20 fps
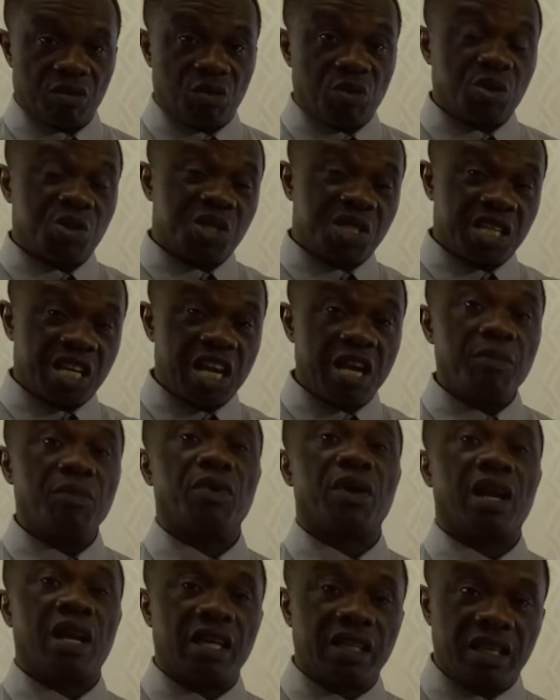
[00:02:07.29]
The same
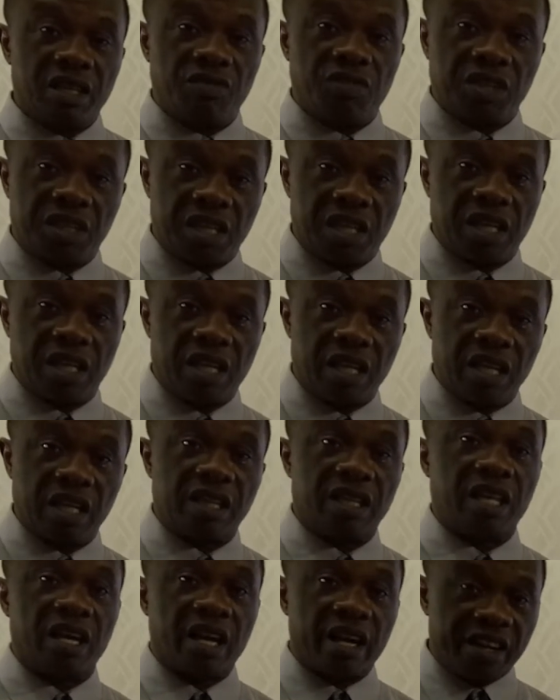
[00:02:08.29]
relativity
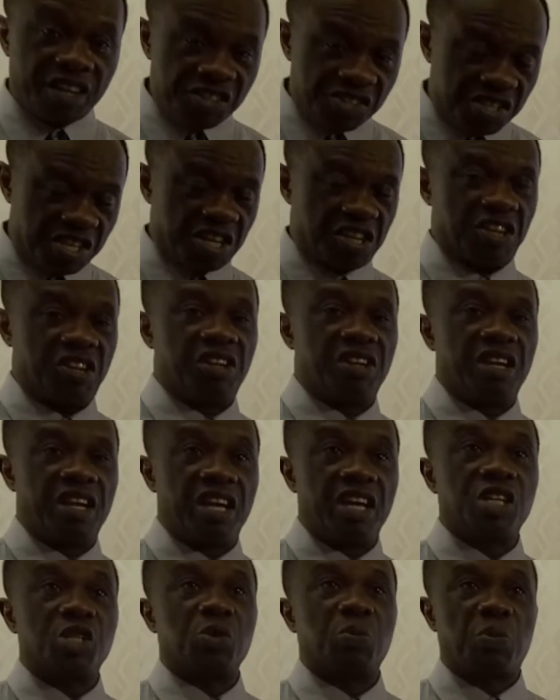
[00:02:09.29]
that Einstein
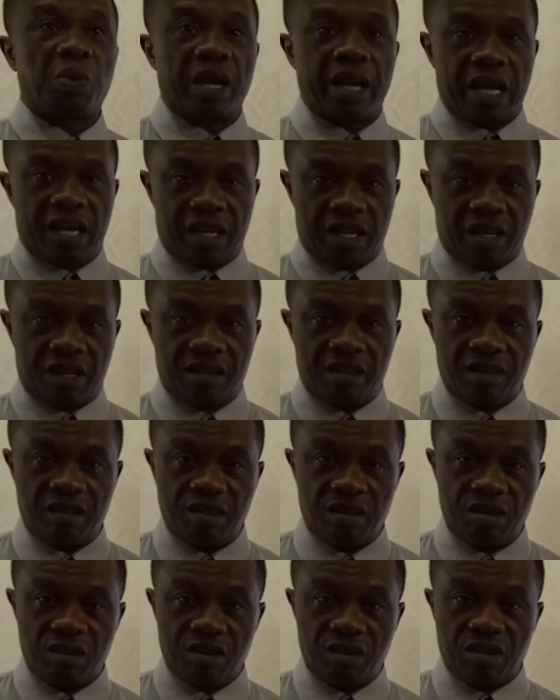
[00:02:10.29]
explained
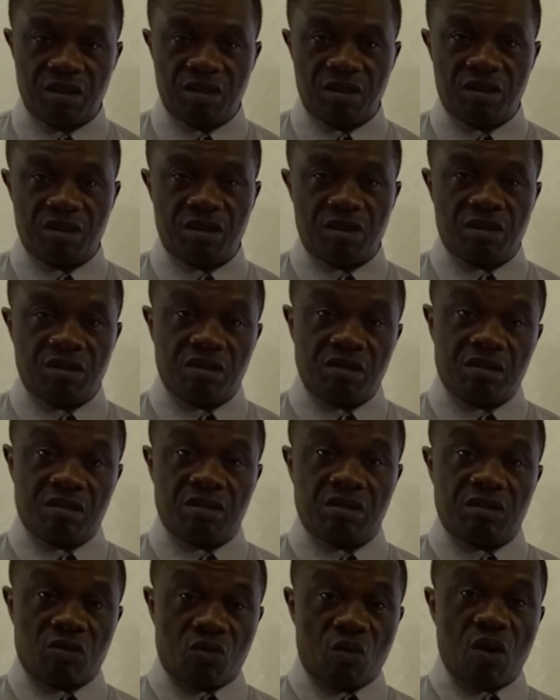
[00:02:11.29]

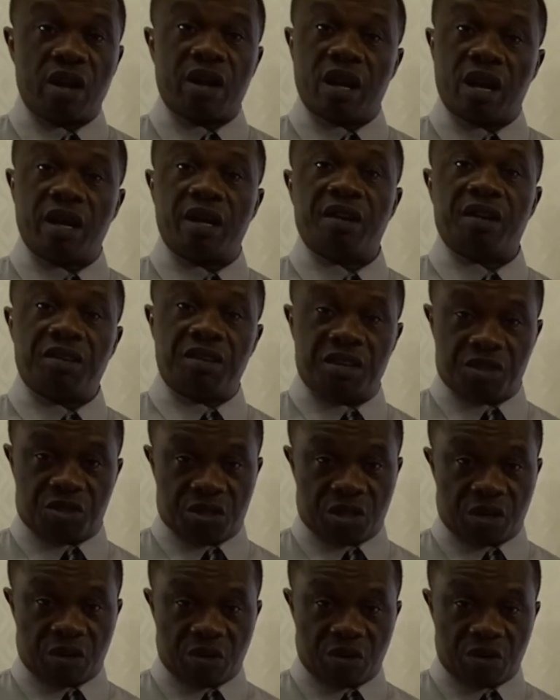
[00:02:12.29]
100
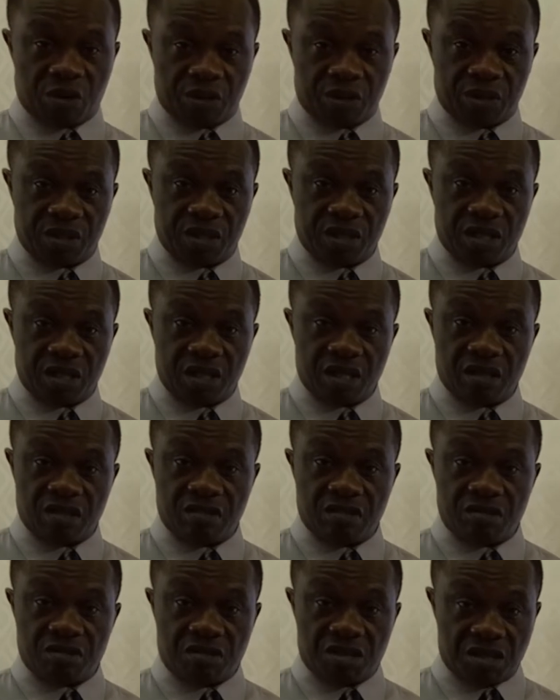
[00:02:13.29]
years ago
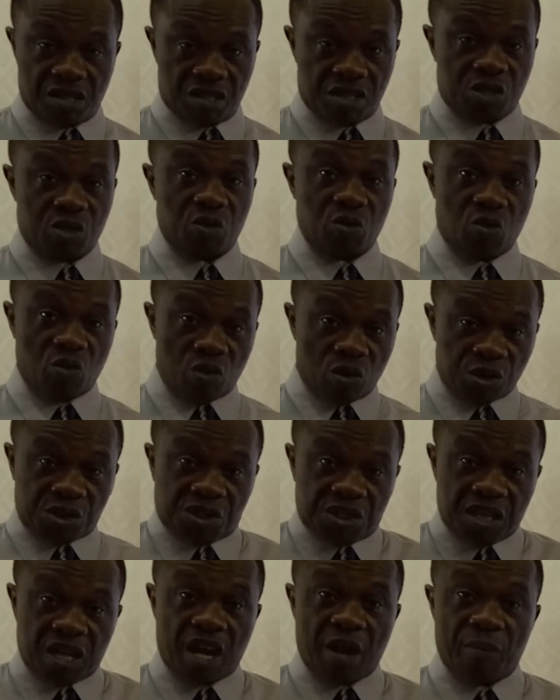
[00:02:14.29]
is
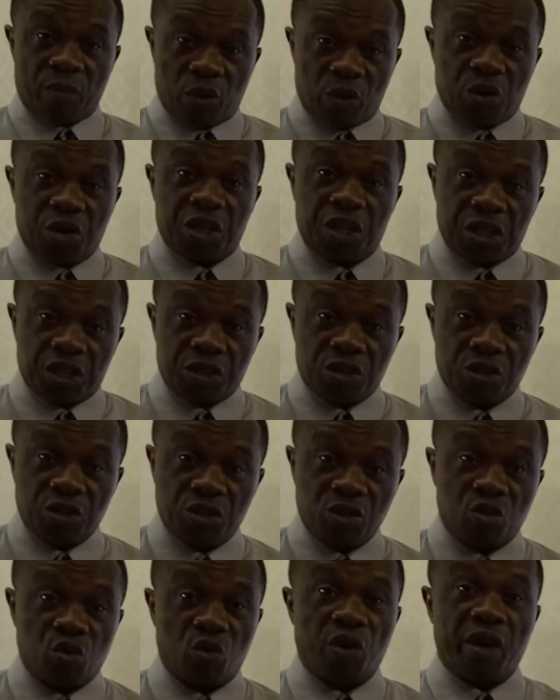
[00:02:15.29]
what I'm going
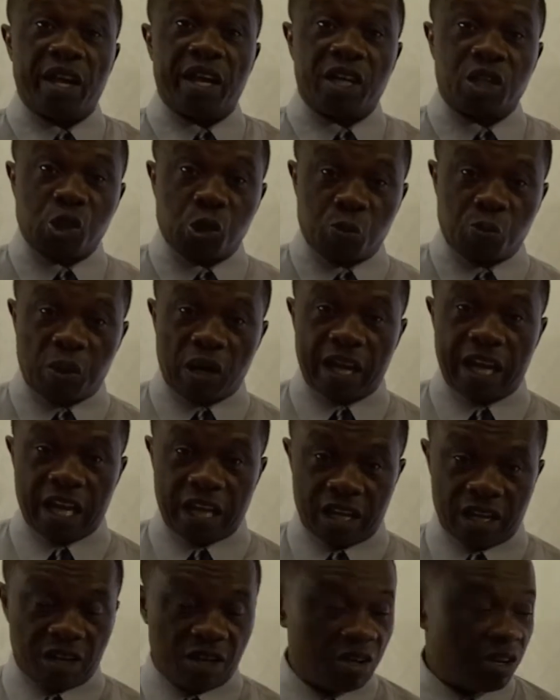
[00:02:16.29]
to
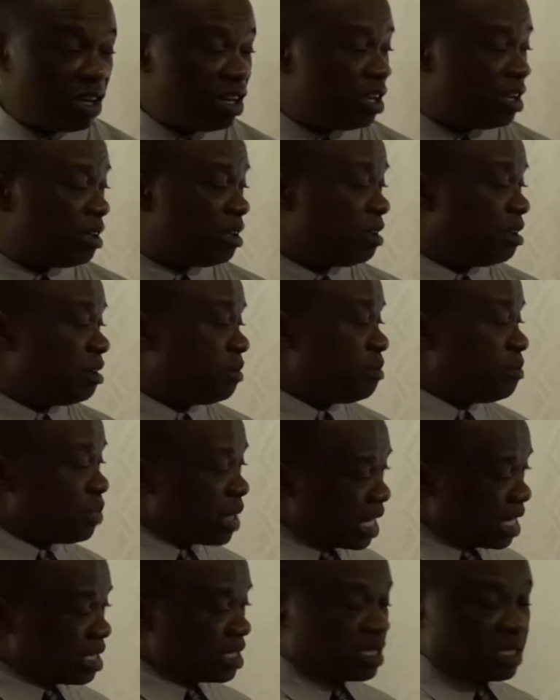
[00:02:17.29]
explain
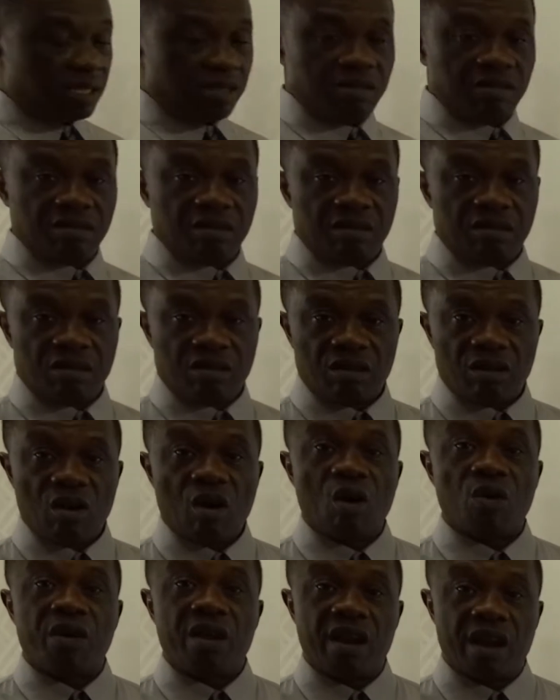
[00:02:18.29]
based
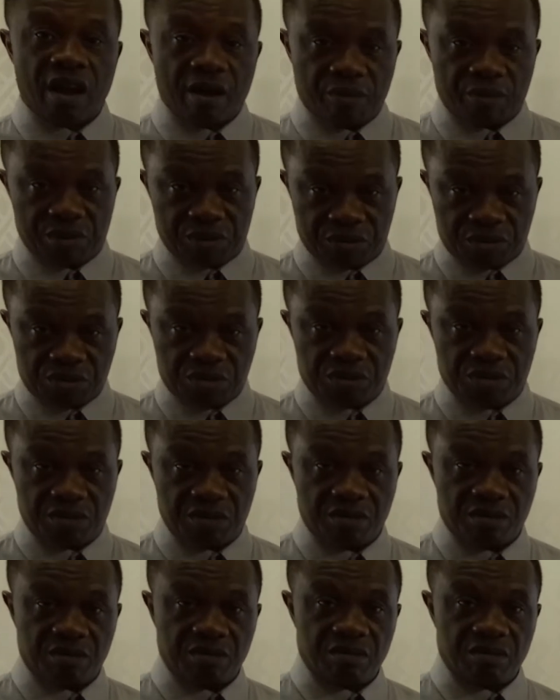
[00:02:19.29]
on numbers.